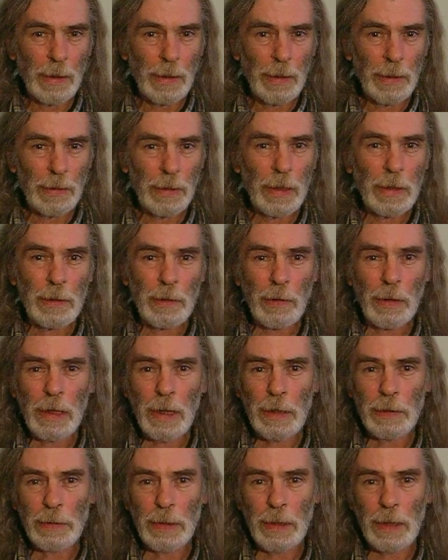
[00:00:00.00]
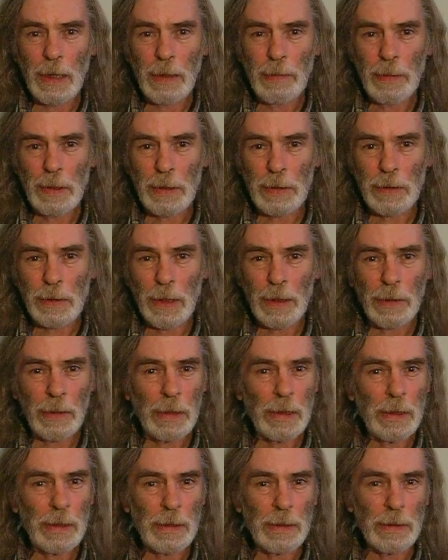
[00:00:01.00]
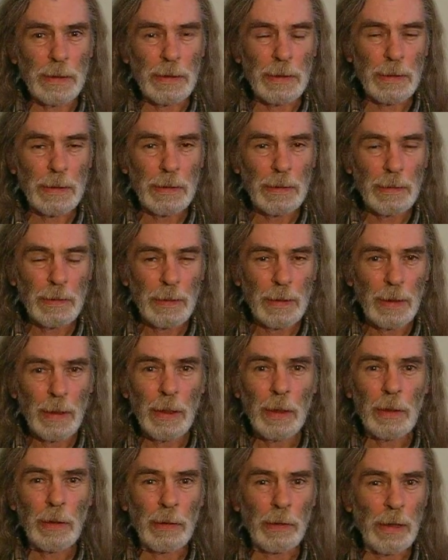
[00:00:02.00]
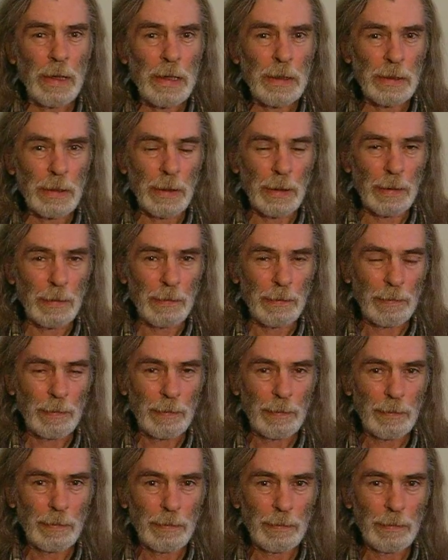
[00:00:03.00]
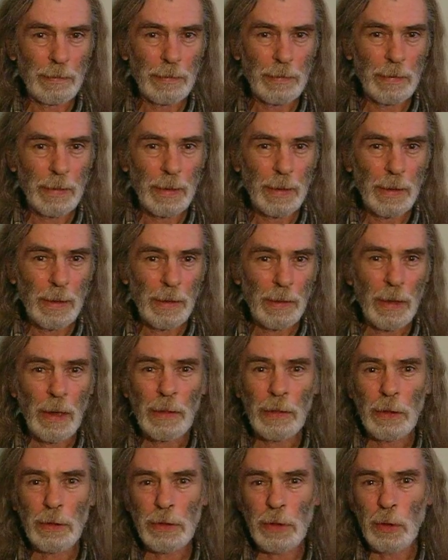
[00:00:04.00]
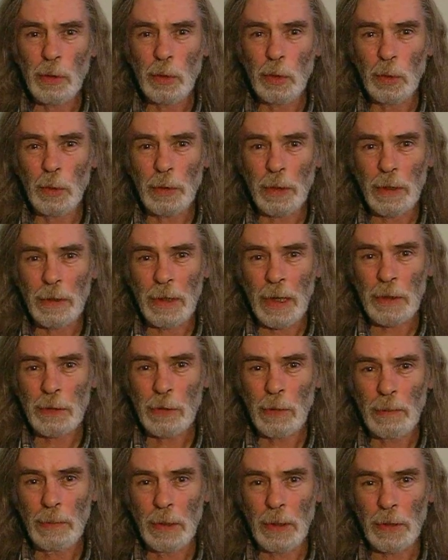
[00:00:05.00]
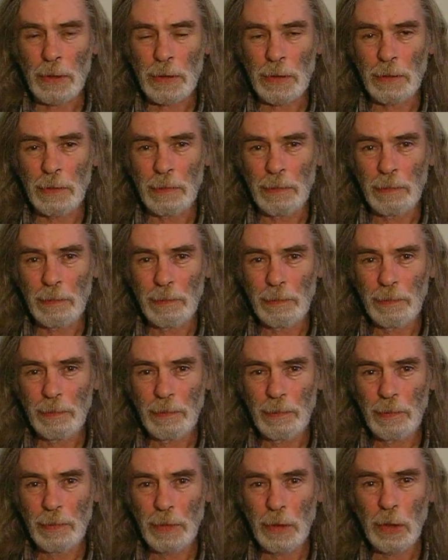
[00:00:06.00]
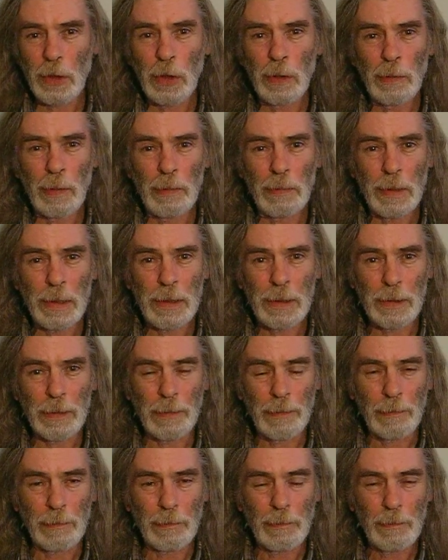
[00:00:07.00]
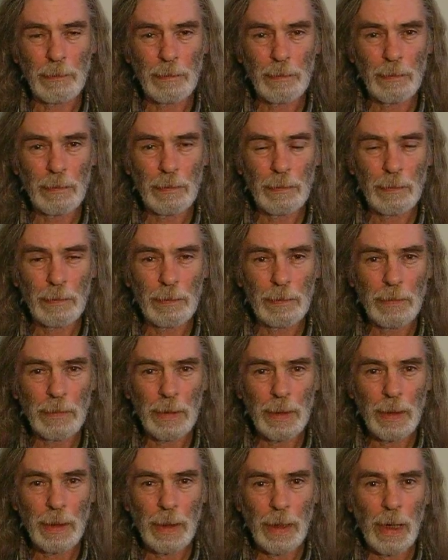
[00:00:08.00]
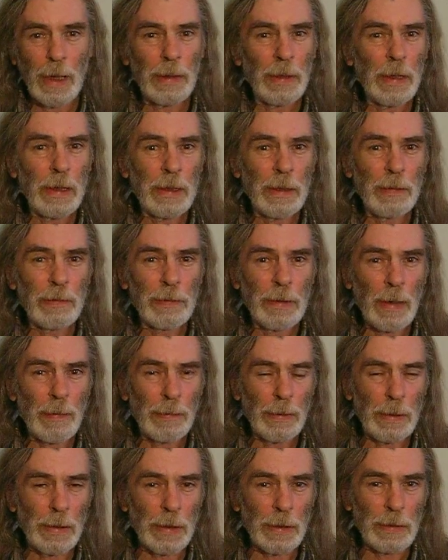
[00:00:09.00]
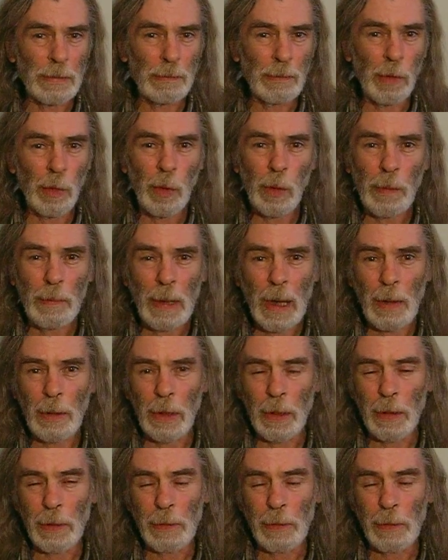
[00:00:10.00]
they create the image that these are greater than the so-called natural person, the human being. And they give companies more power,